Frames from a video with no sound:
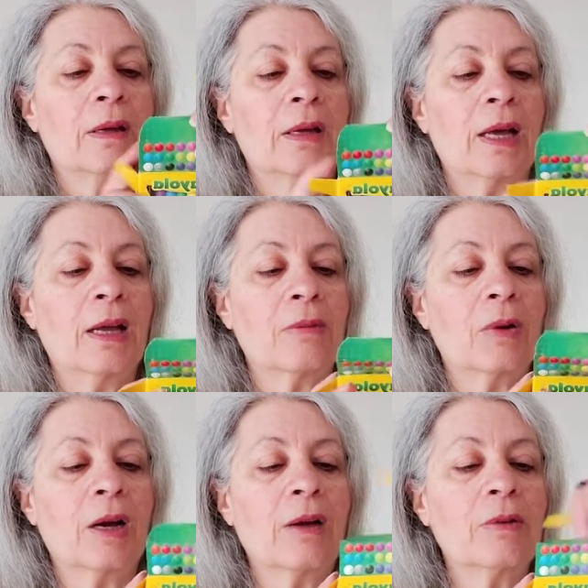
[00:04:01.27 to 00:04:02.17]
And what
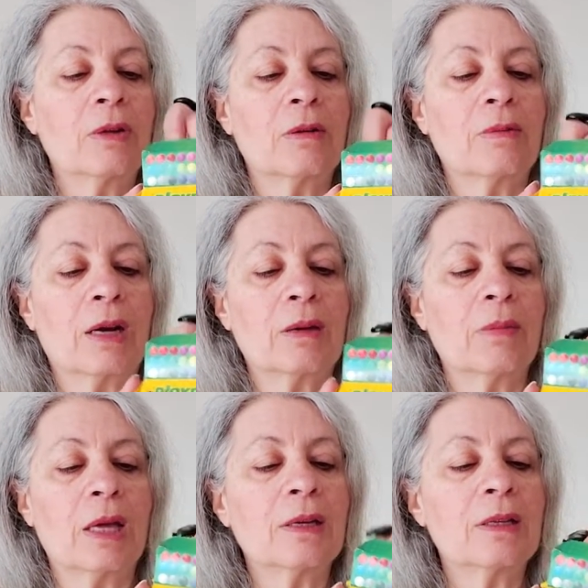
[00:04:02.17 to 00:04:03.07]
I would
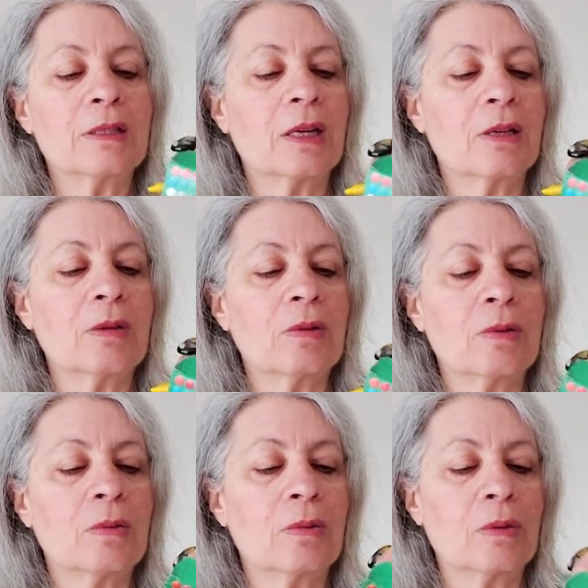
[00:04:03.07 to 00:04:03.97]
recommend is that
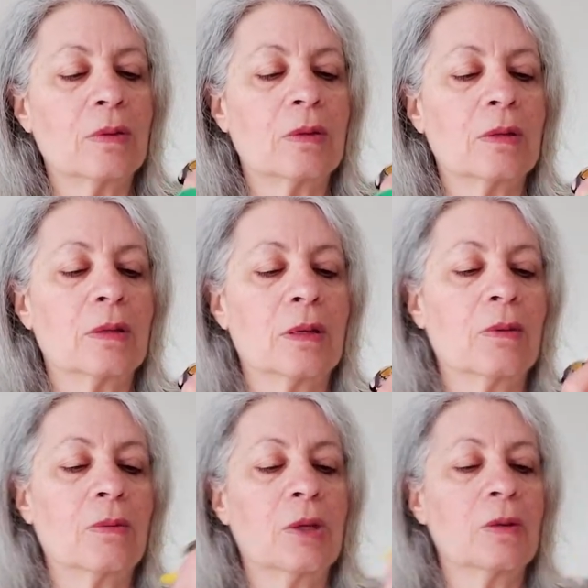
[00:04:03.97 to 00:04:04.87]

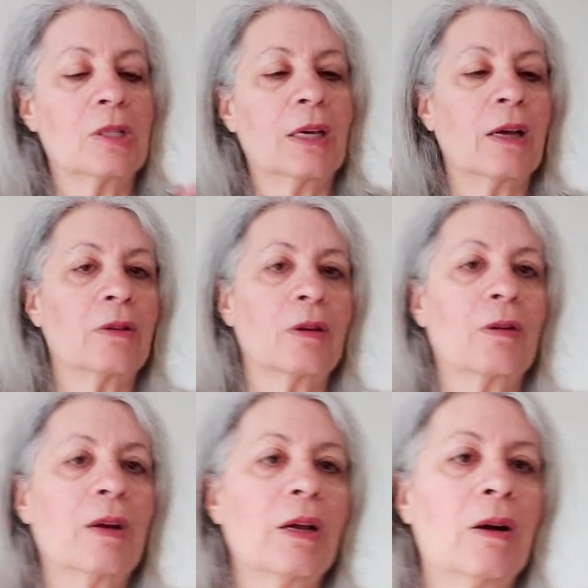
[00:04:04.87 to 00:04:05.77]
when you take out the
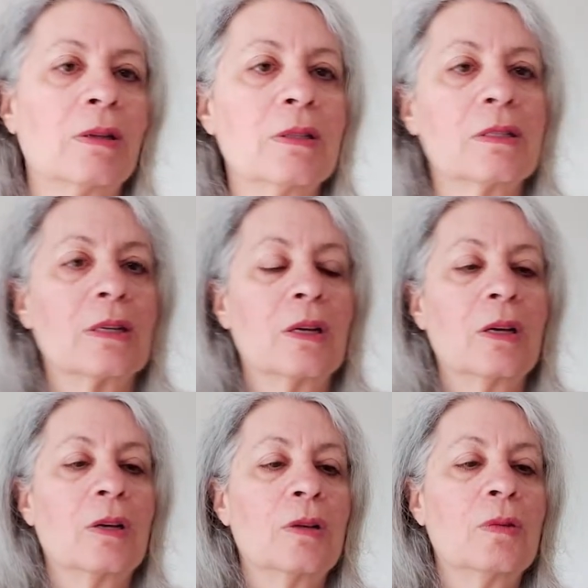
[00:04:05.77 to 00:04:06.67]
crayons,
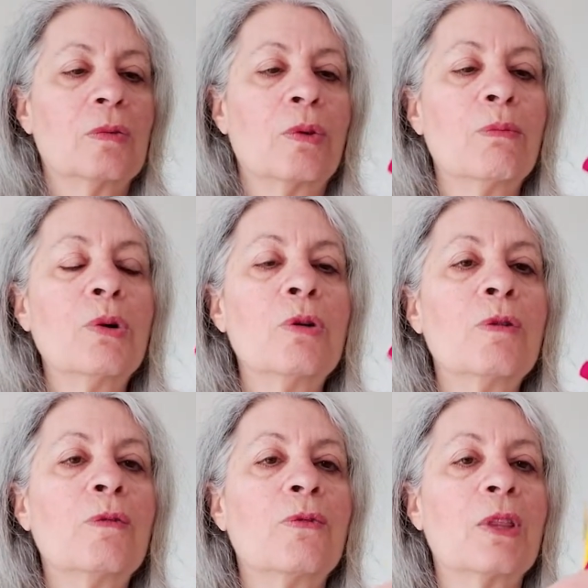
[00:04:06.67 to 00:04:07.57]
you
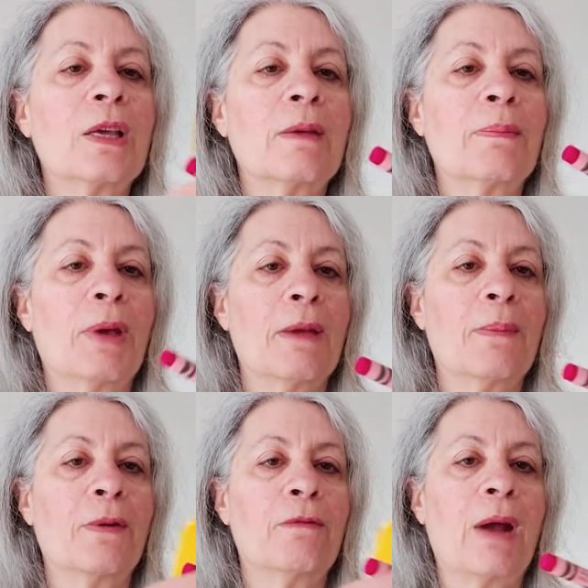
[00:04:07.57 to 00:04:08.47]
remove the
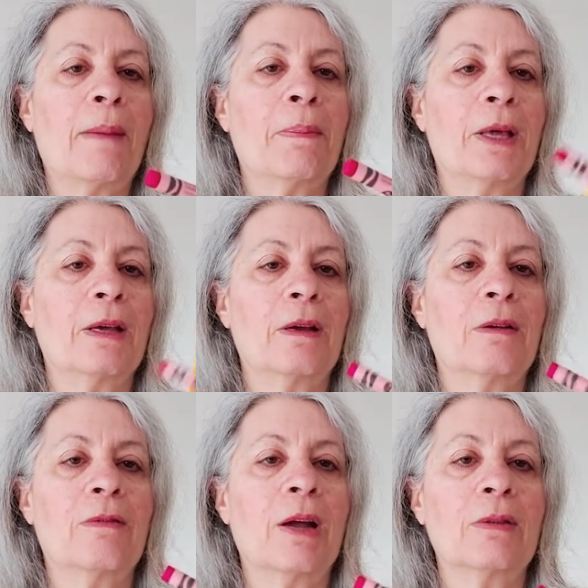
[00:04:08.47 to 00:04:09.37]
paper wrapping
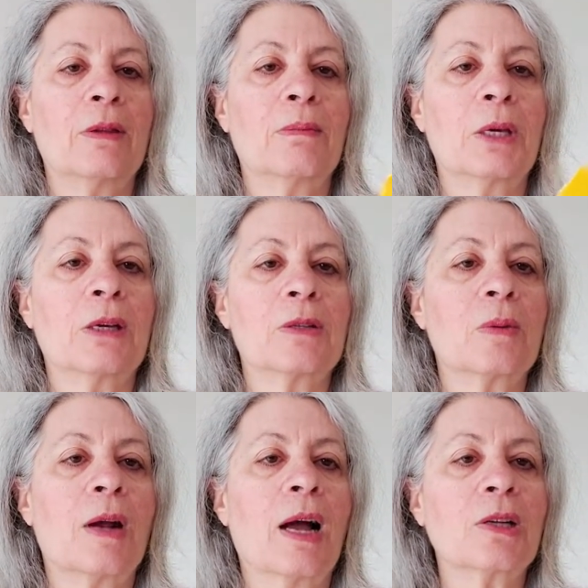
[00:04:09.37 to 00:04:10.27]
around them, because
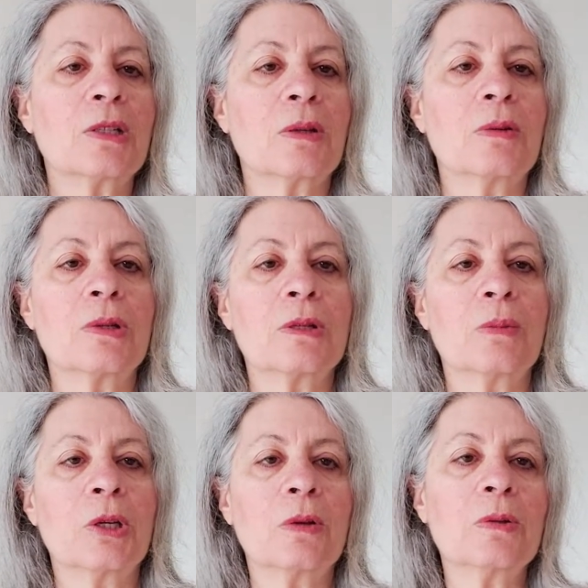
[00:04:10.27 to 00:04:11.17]
we're actually going to
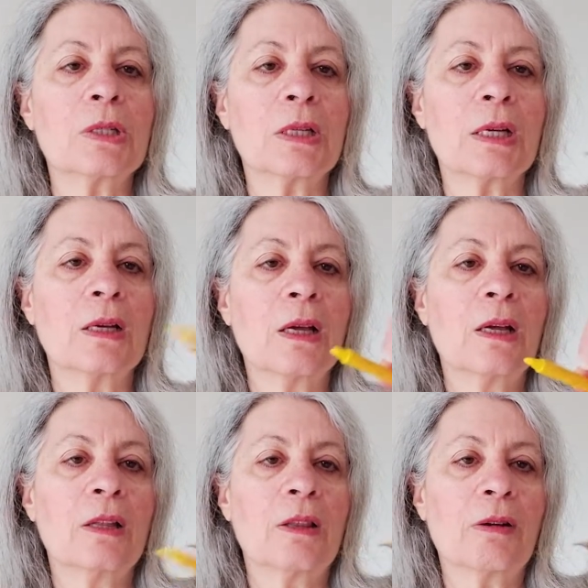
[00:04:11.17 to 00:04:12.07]
be using
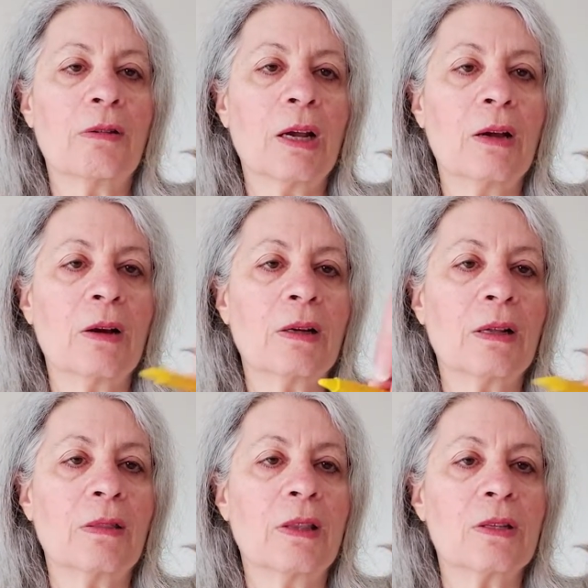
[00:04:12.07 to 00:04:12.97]
the crayon
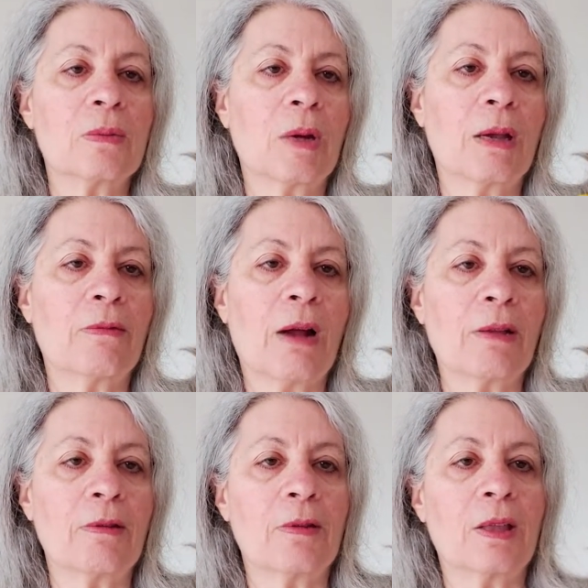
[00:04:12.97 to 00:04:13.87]
this way
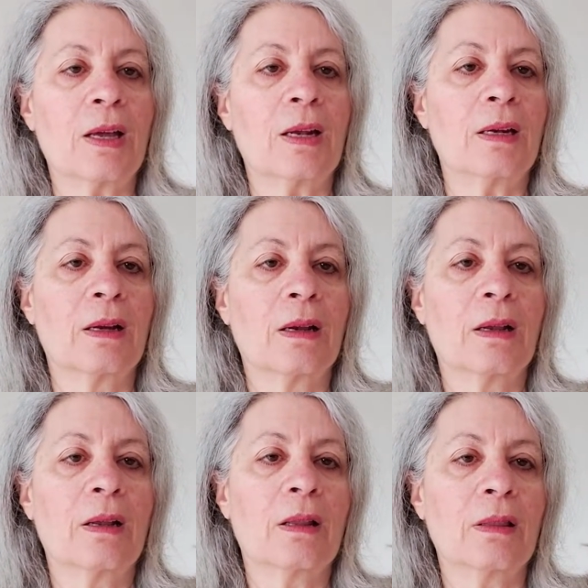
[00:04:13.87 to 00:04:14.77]
rather than
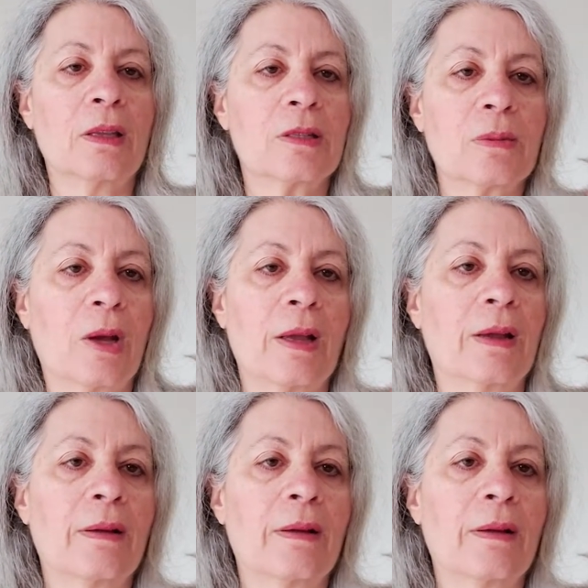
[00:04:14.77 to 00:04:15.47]
this way.